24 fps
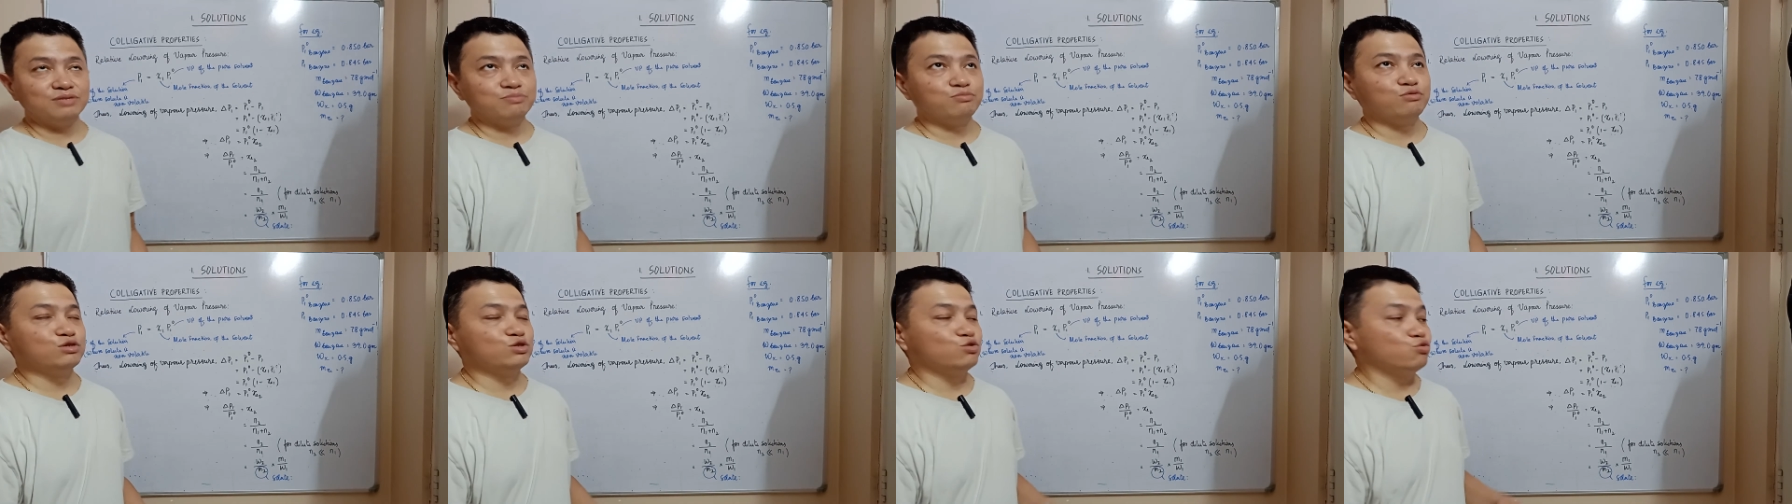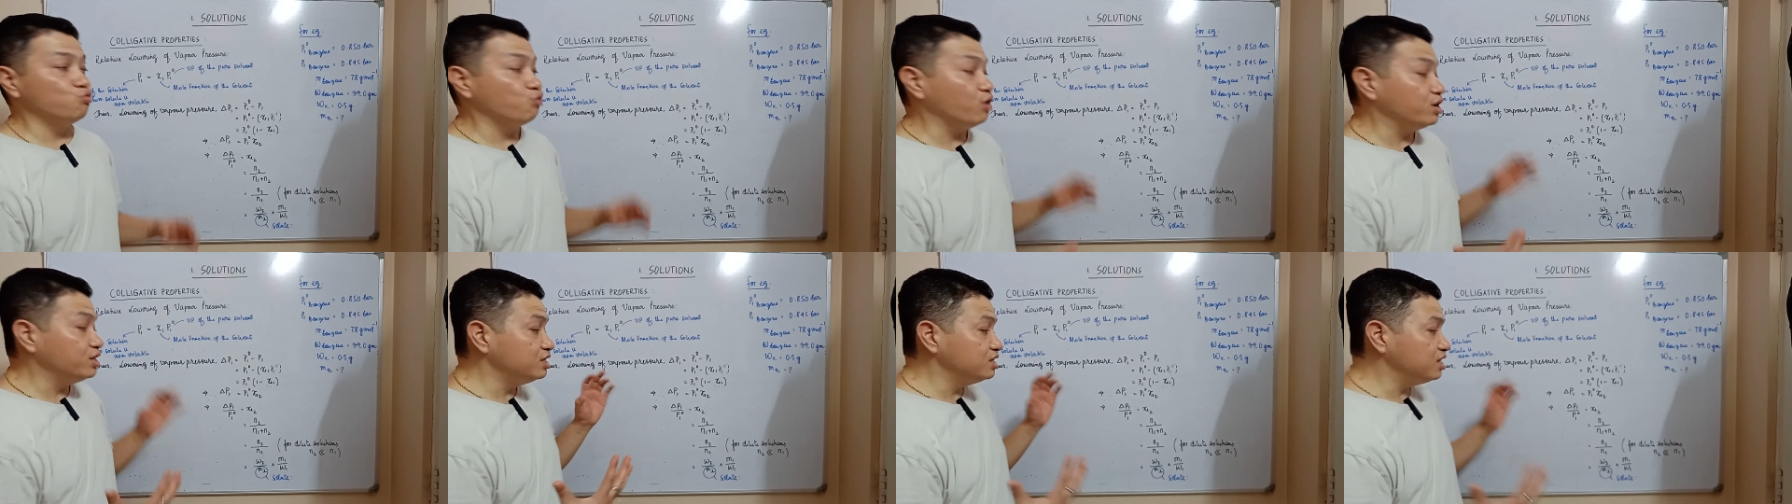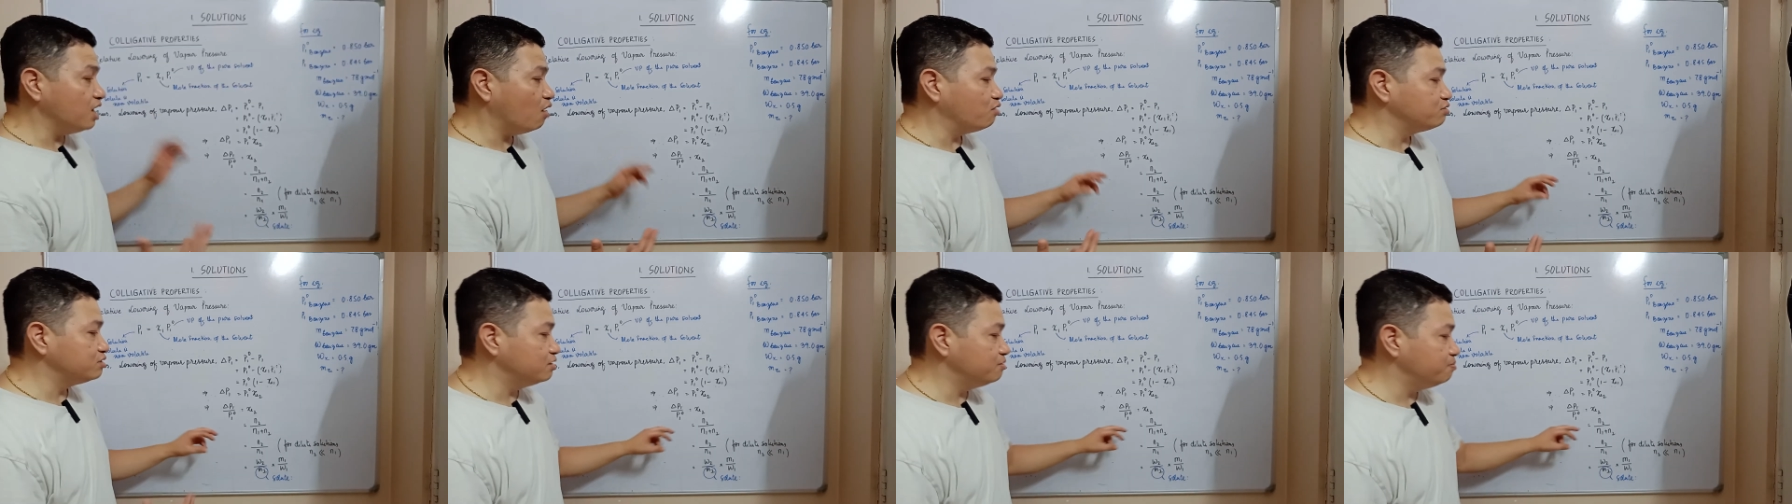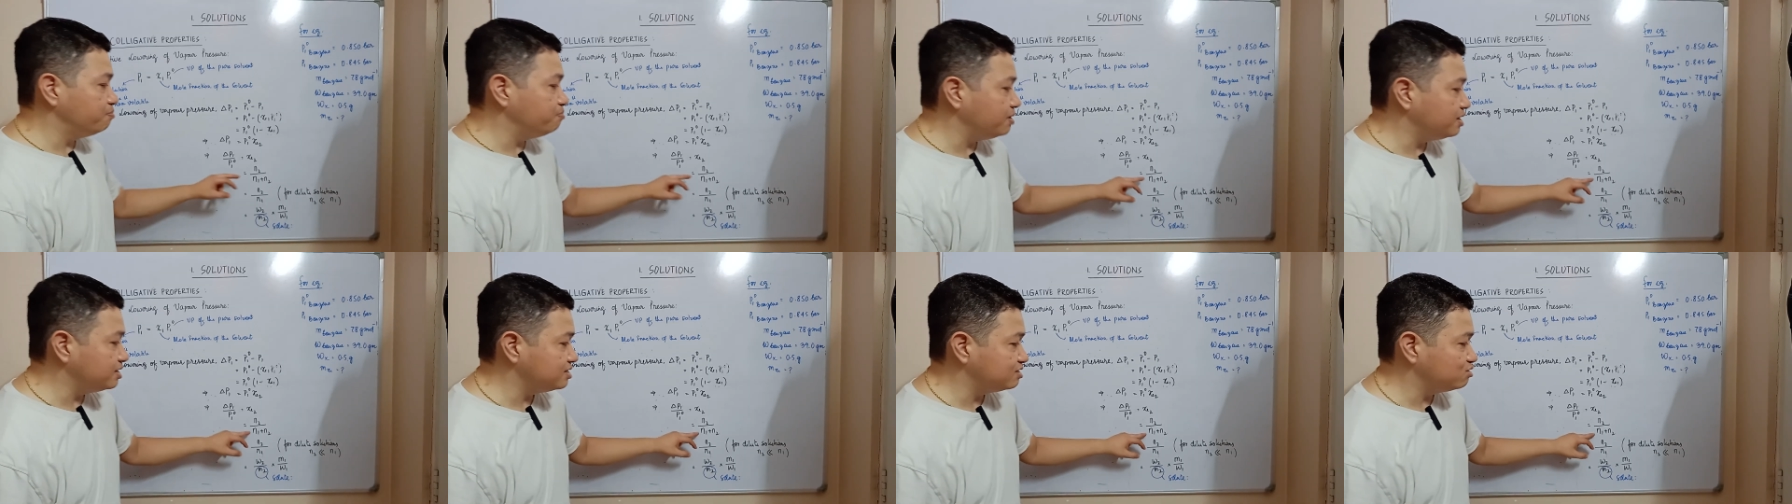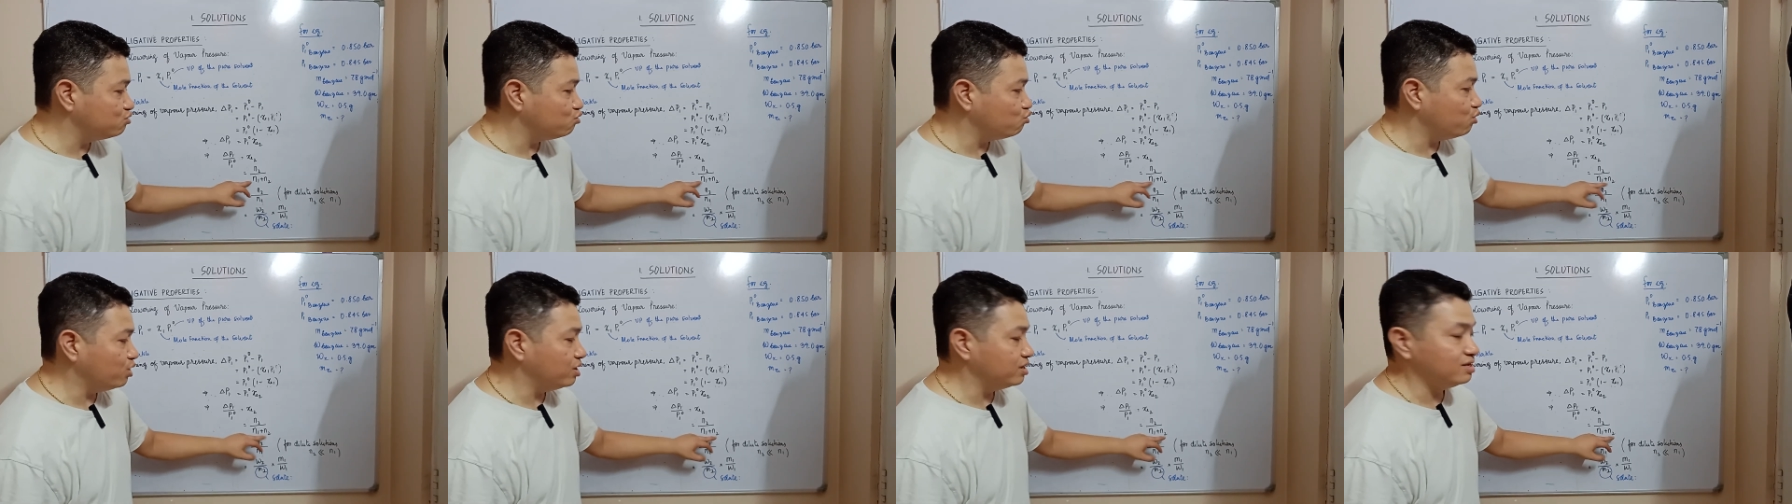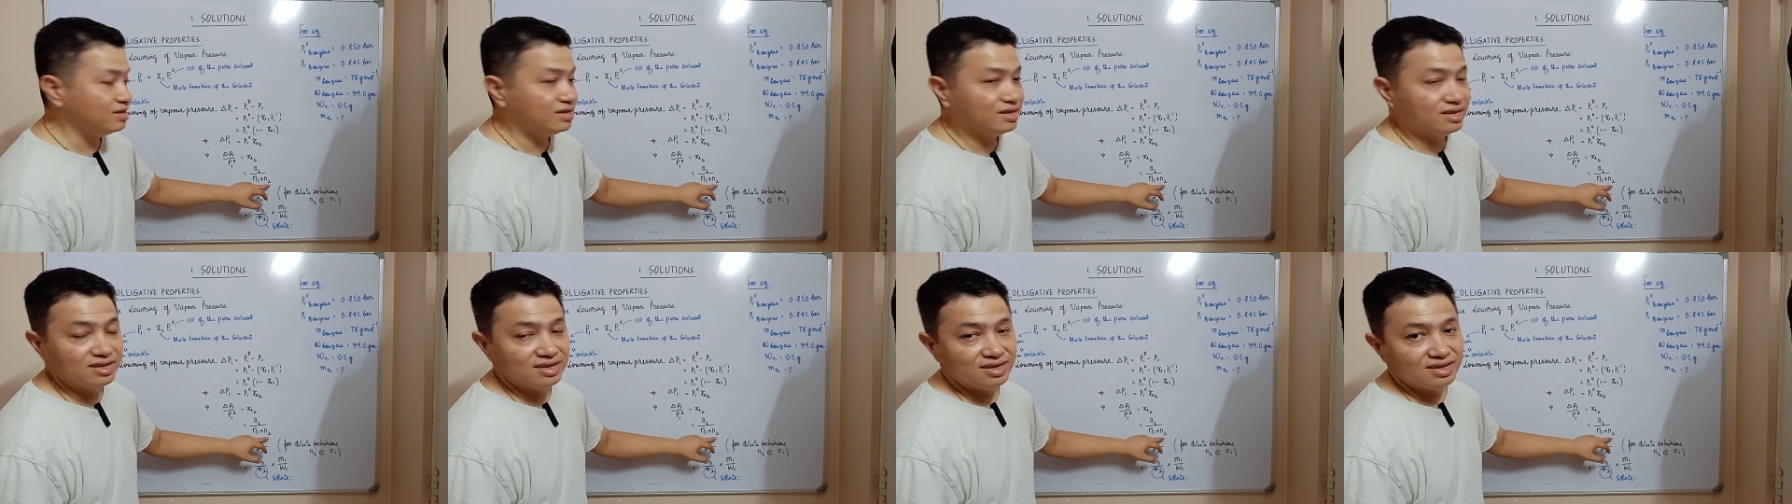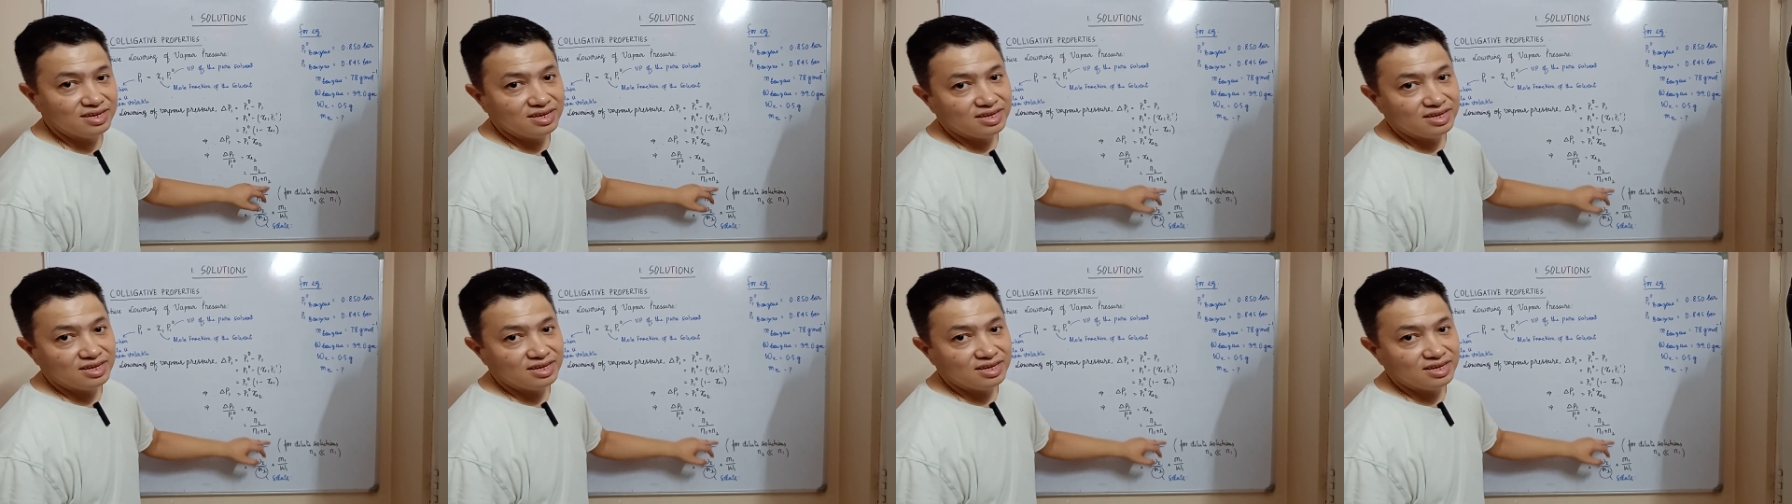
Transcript: Suppose 1000 plus 1.